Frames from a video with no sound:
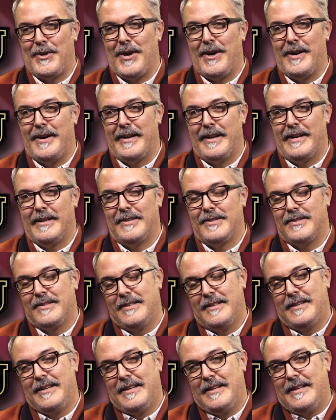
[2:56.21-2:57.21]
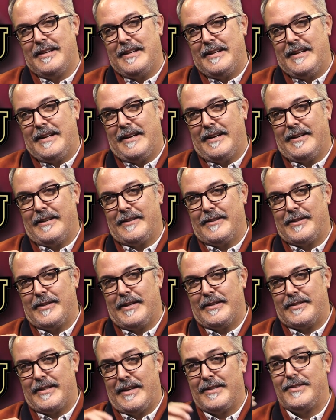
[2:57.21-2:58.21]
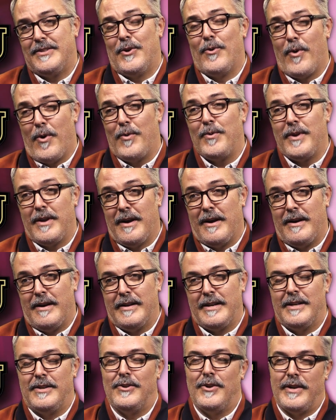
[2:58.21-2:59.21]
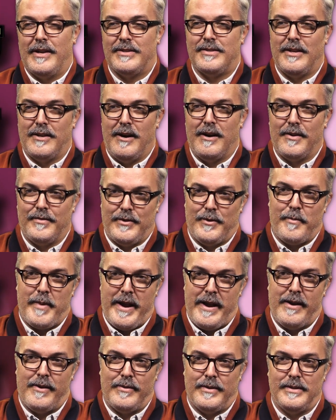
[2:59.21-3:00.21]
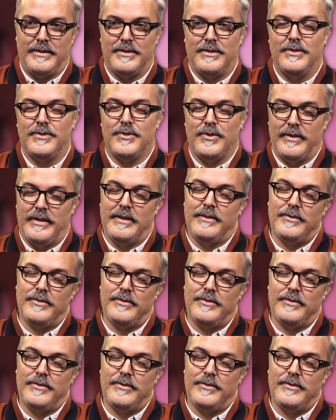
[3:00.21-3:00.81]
God as their own God and not as the God of their parents.